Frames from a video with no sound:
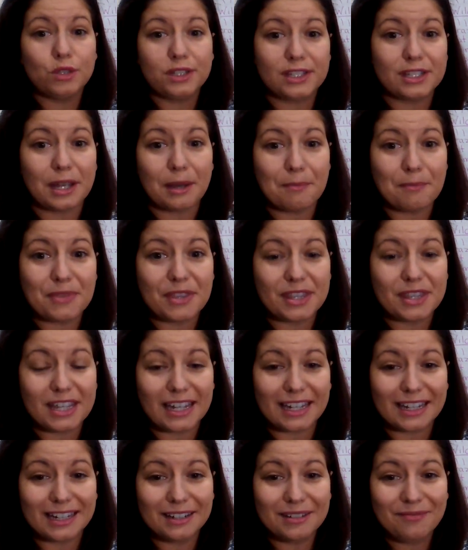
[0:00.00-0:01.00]

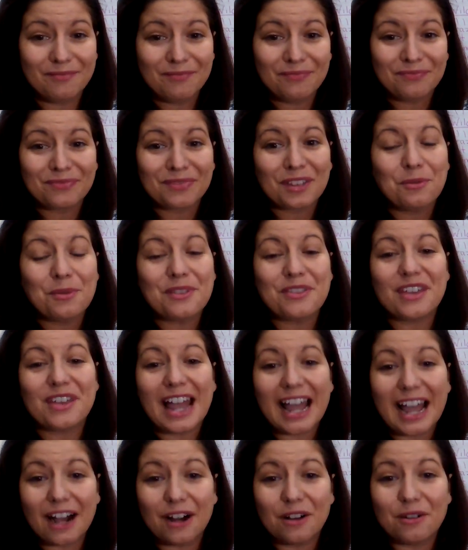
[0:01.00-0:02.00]
something
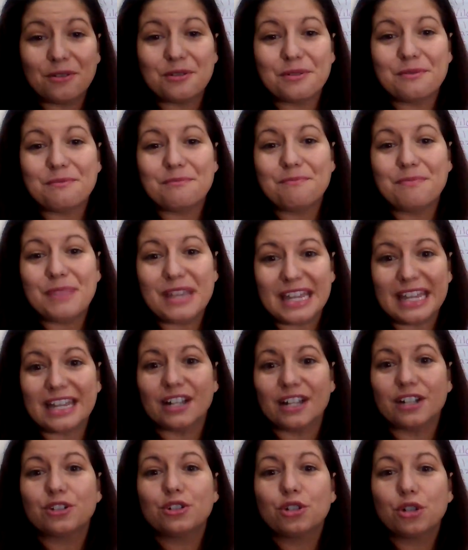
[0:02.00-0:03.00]
without
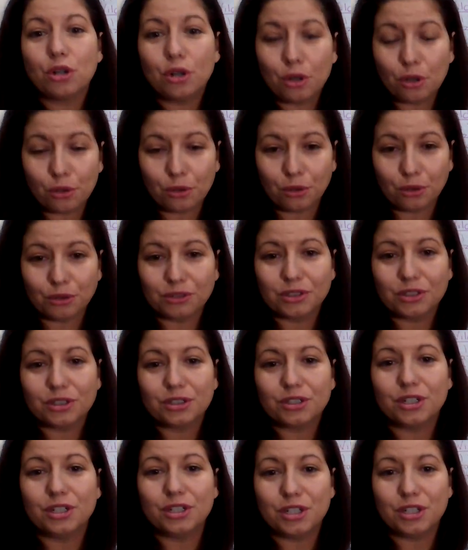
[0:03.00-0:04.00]
being told
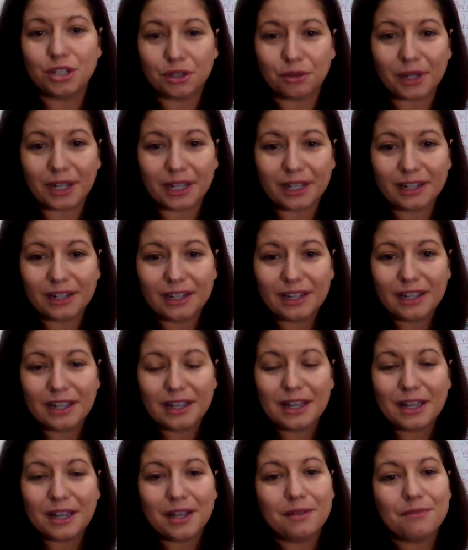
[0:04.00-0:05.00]
to do it.
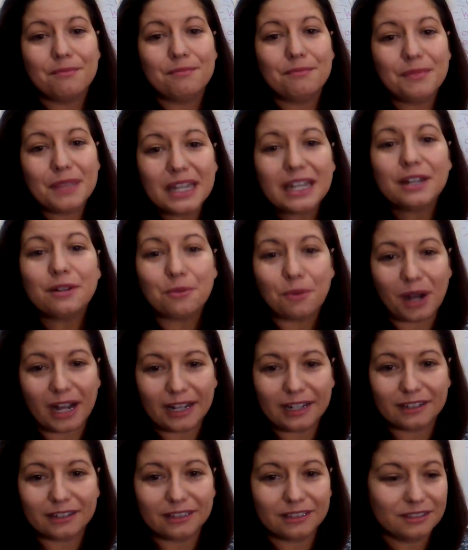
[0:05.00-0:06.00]

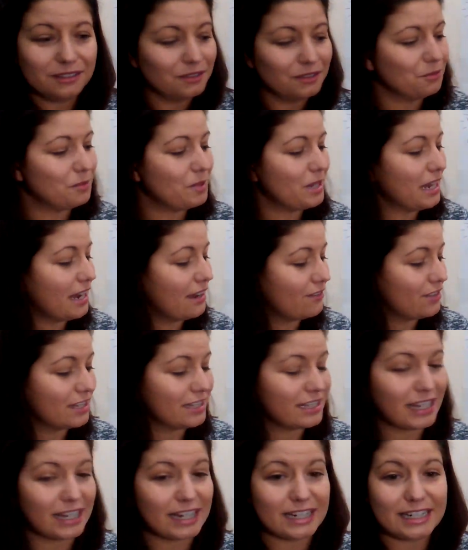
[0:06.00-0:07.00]
Meanwhile, we have
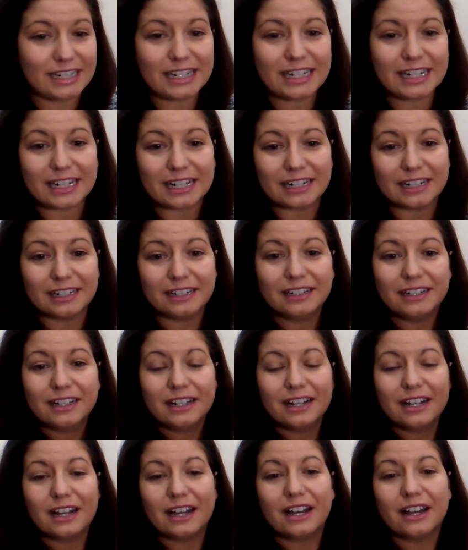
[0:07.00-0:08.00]
this idea
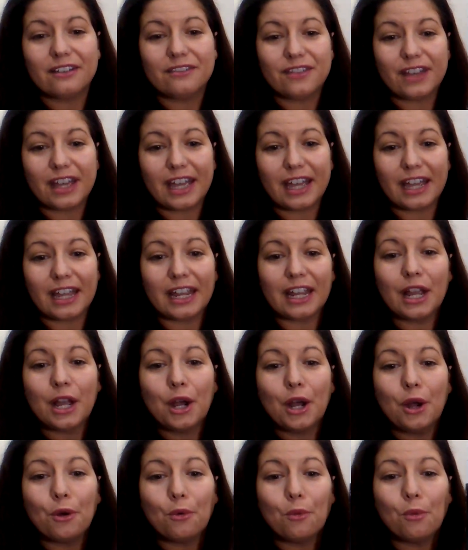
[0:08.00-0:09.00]
of a
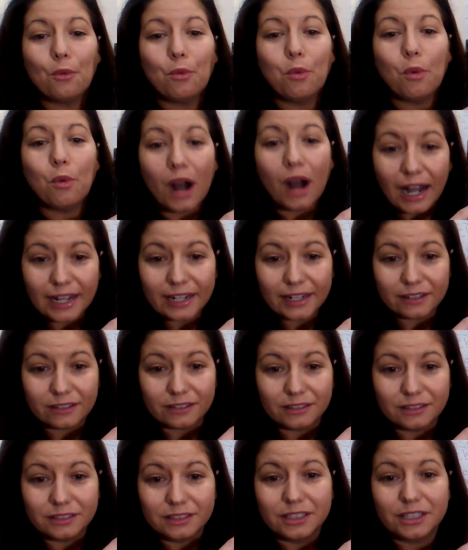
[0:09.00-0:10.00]

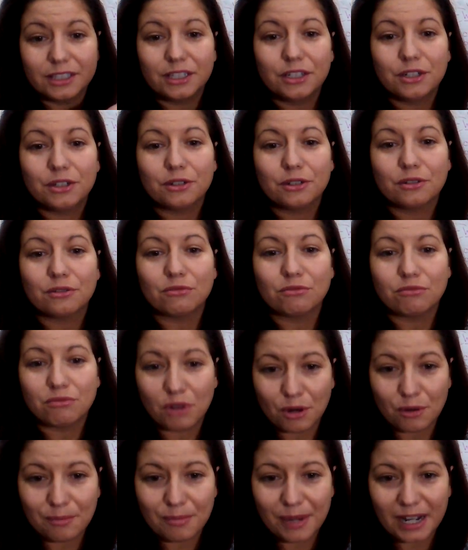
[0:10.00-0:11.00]
wild
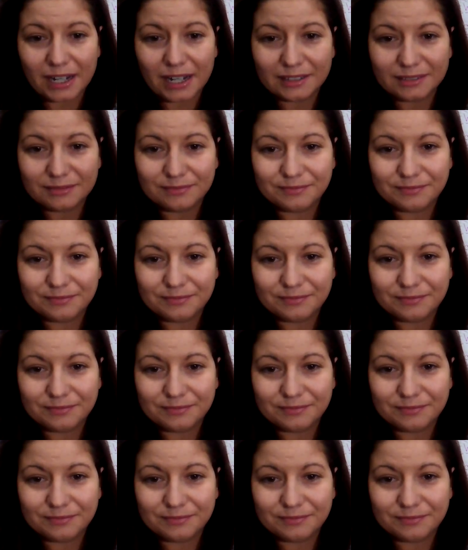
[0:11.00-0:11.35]
robot.